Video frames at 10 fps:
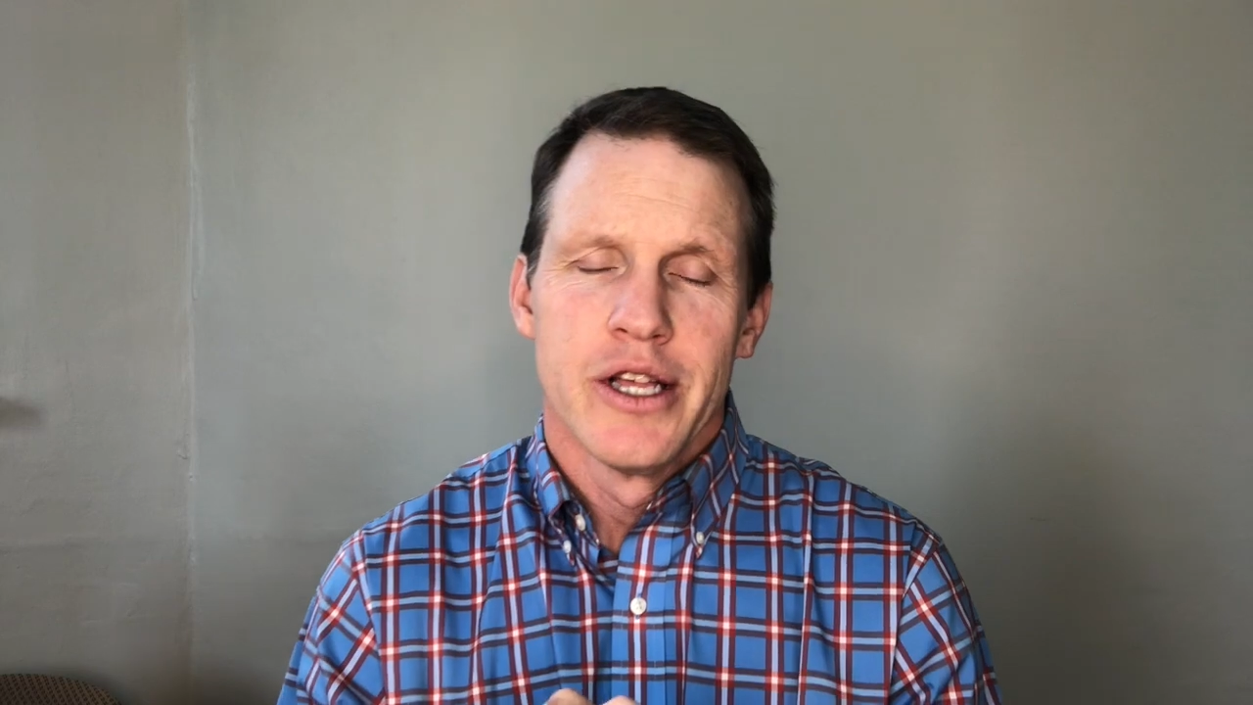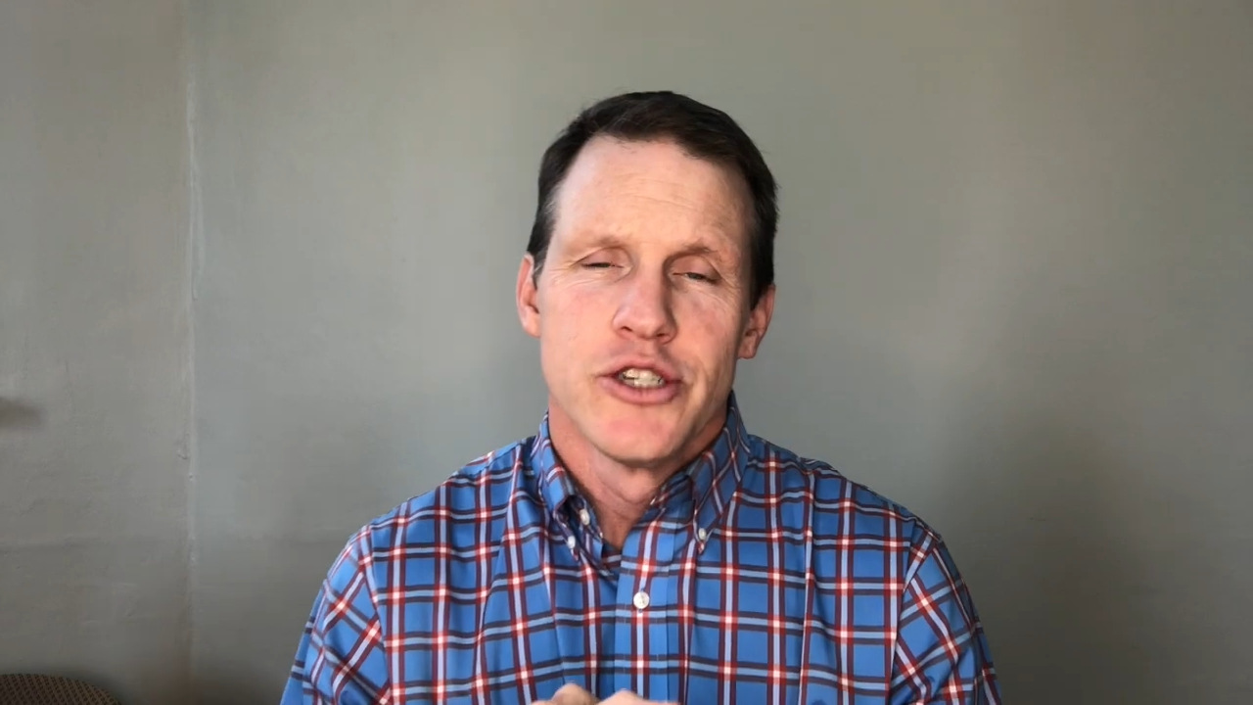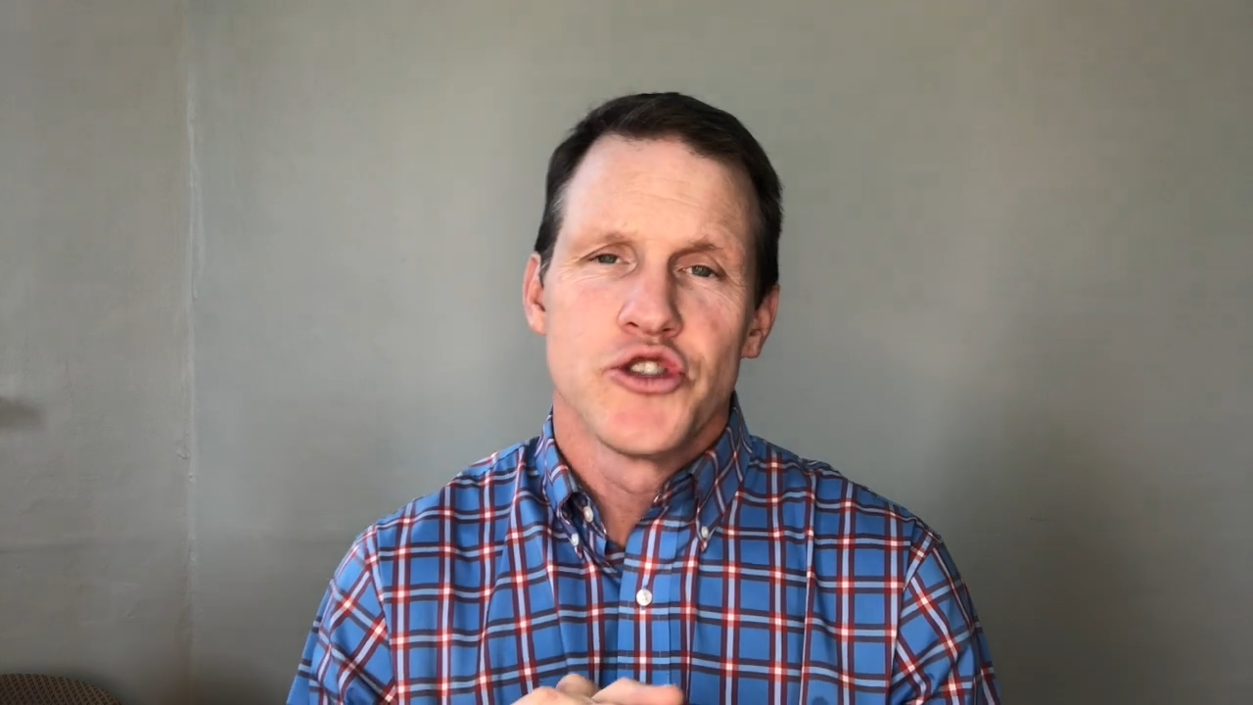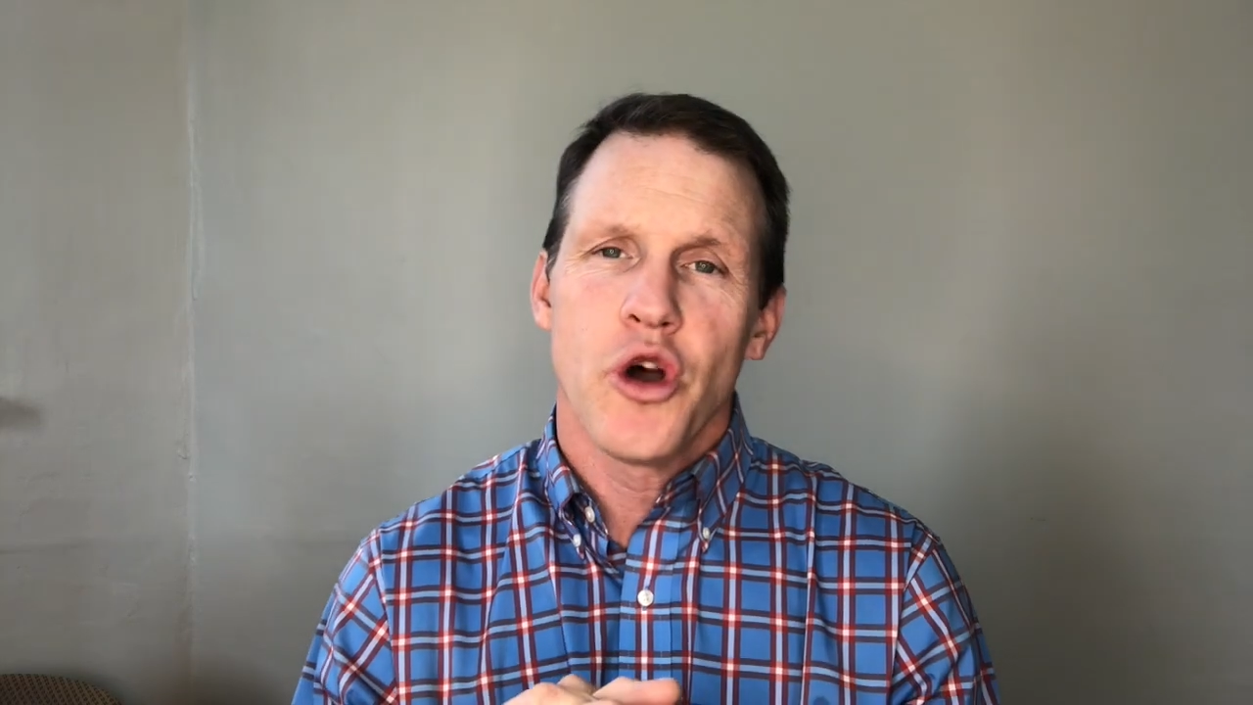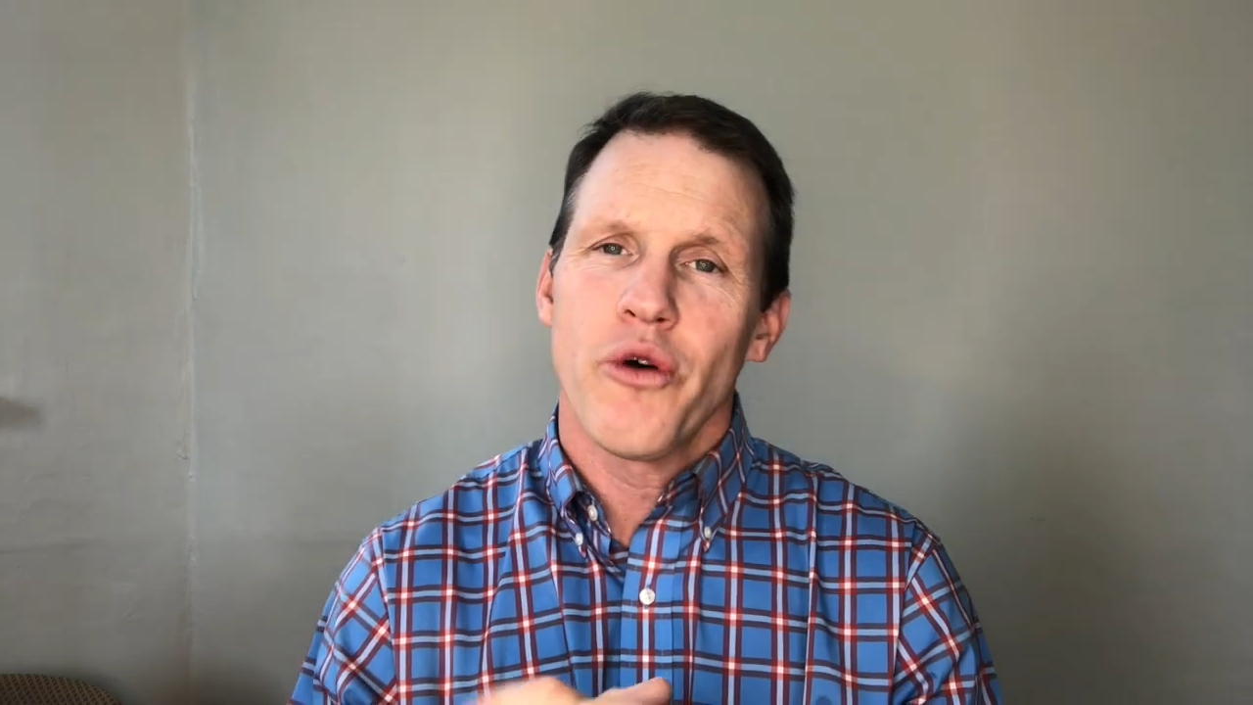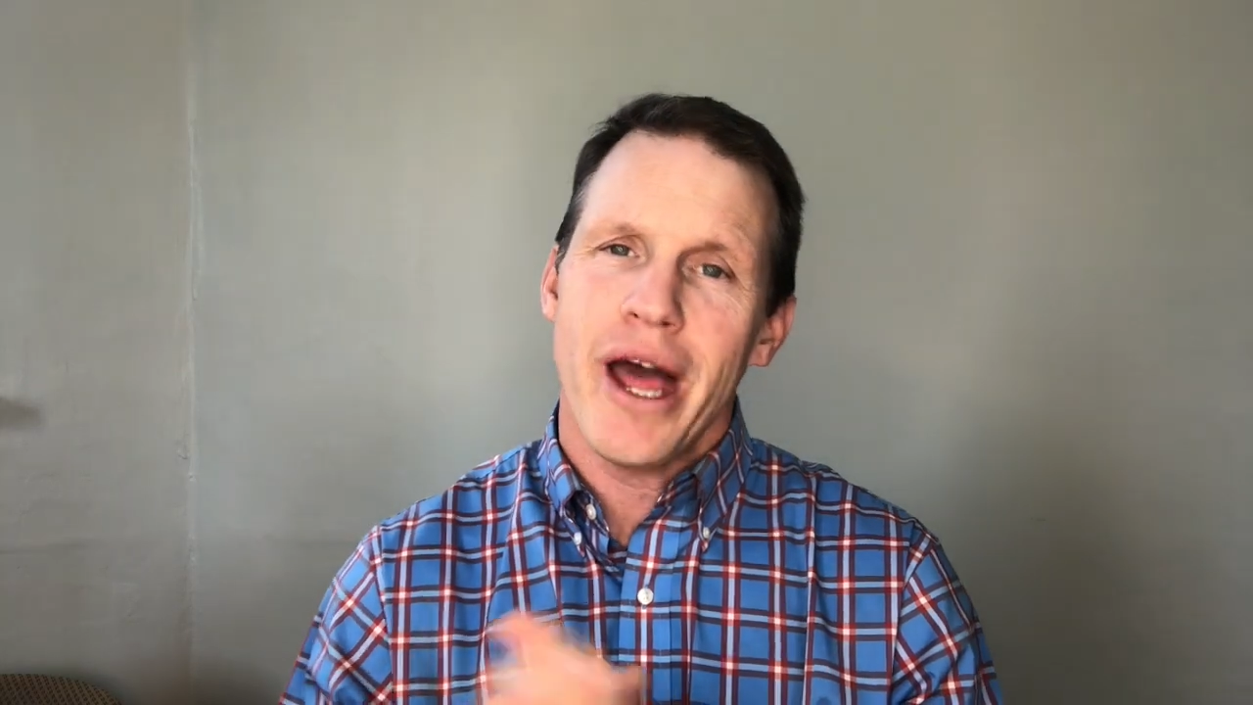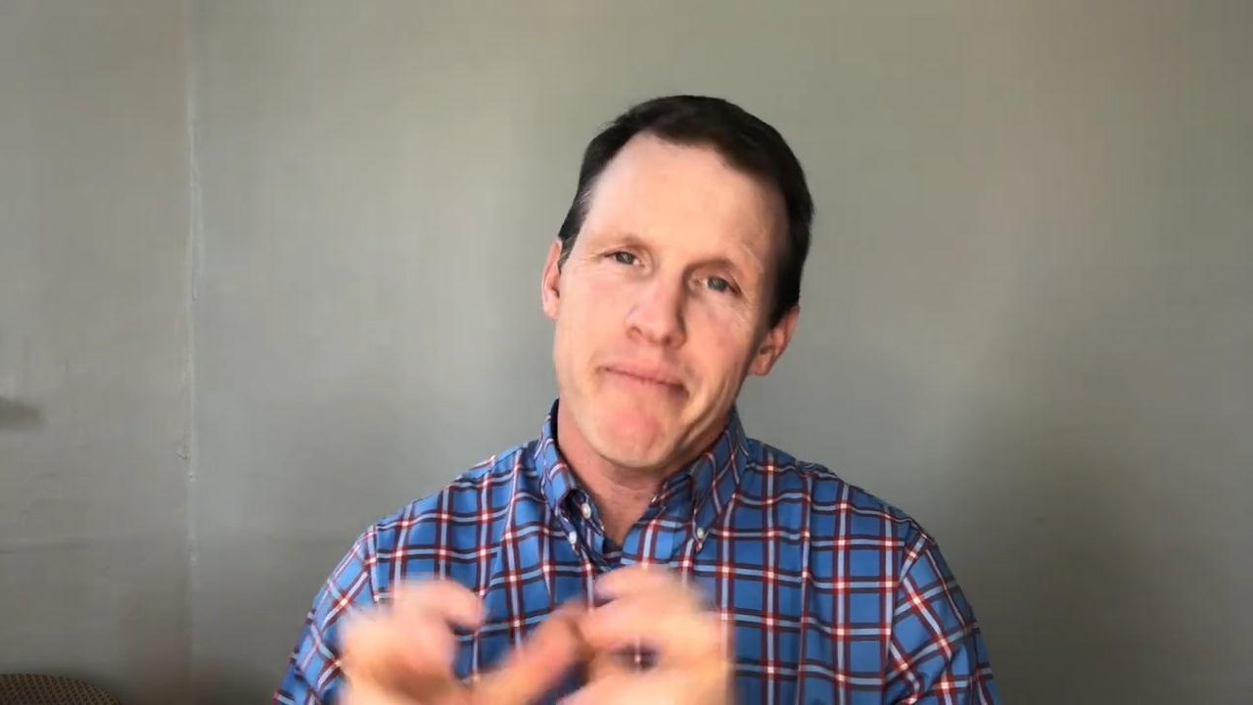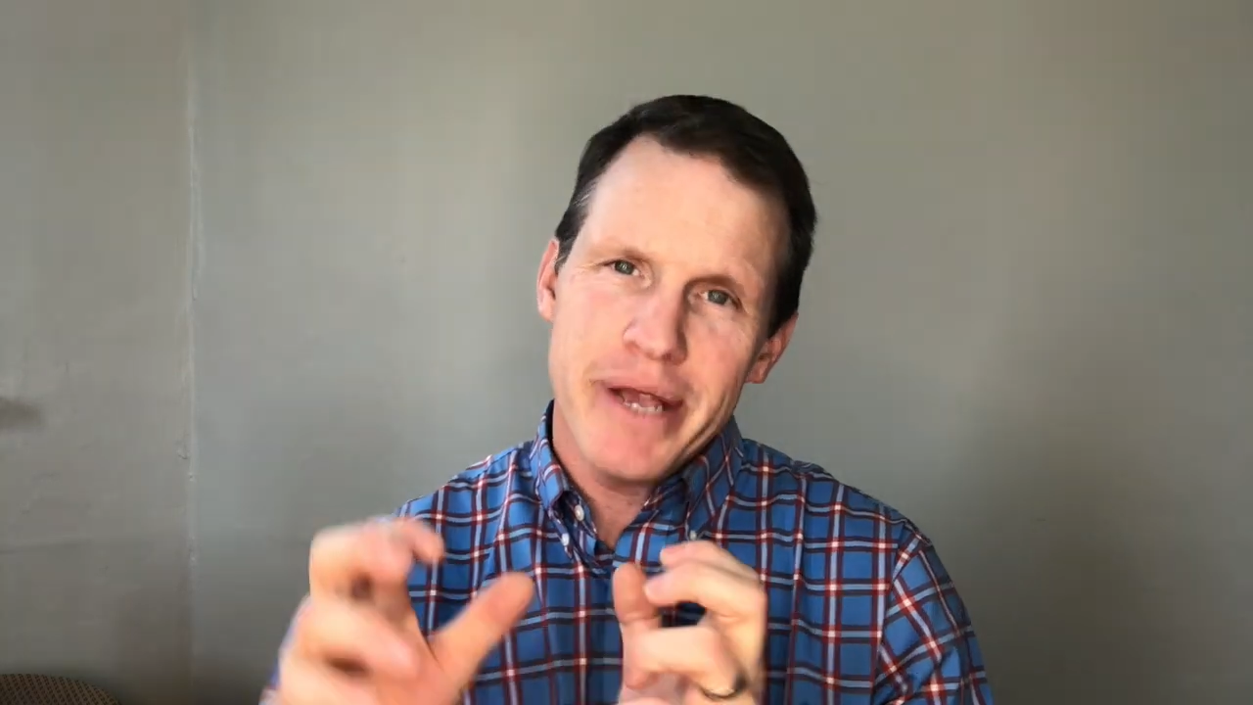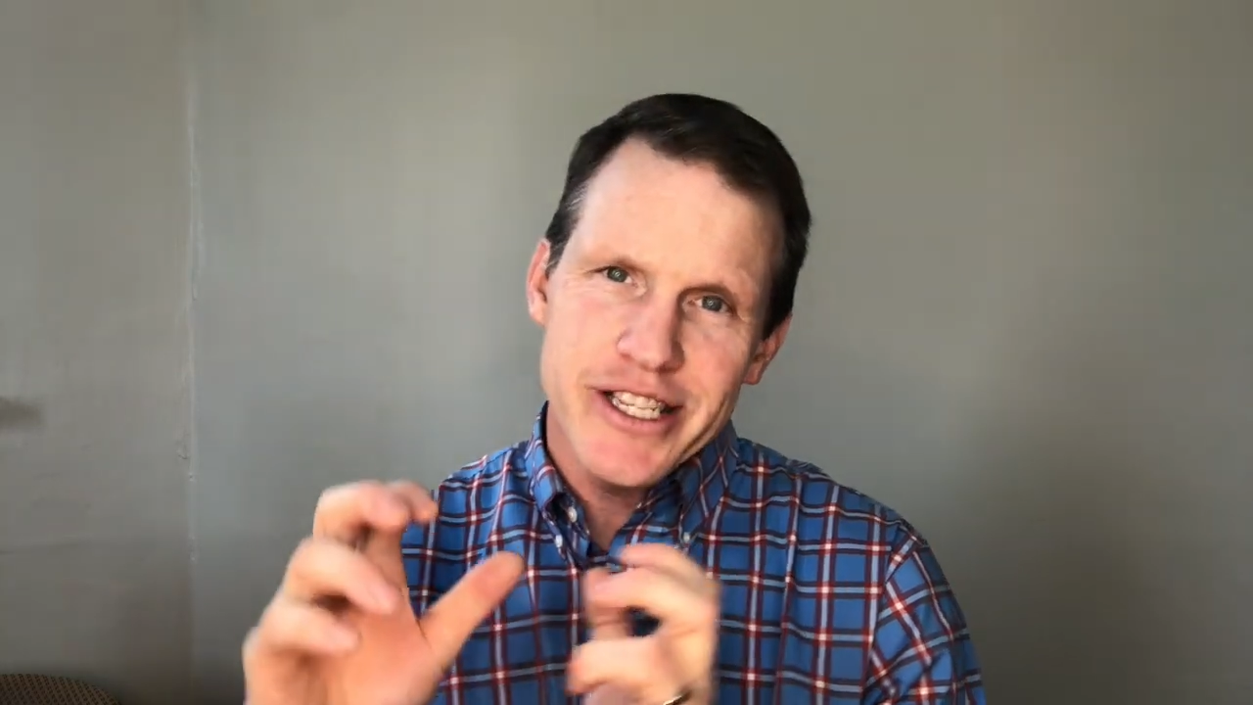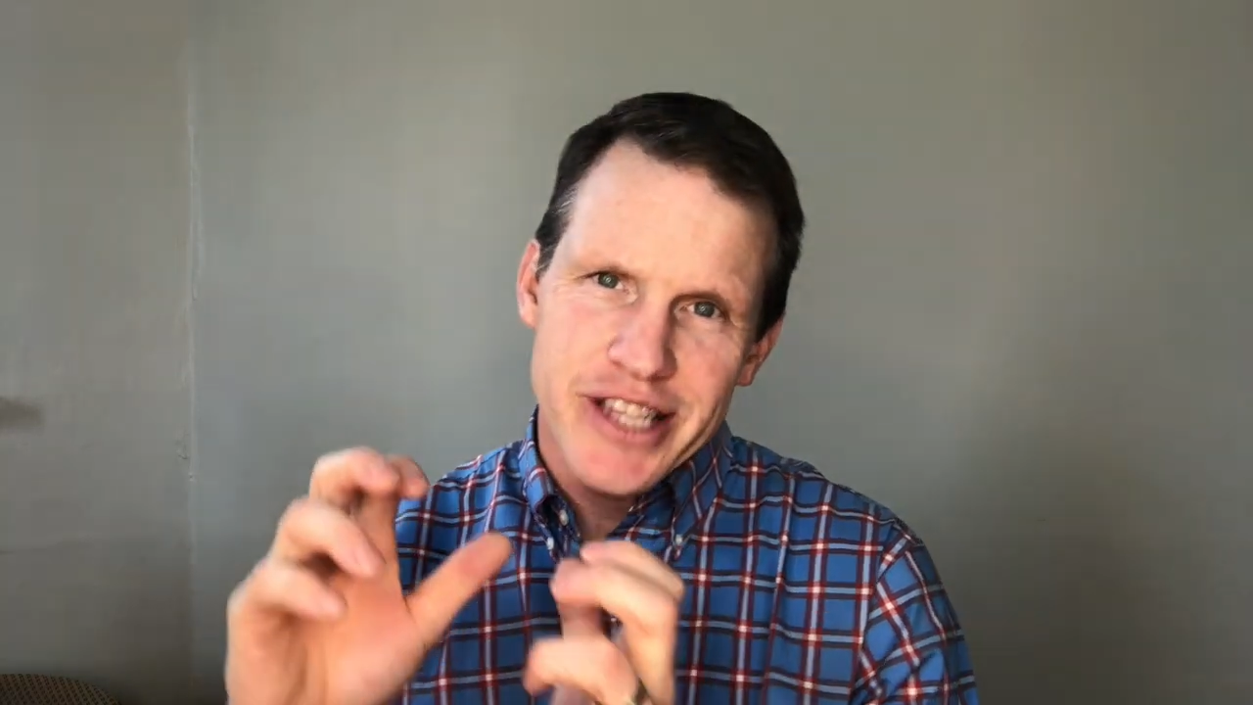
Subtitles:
So that means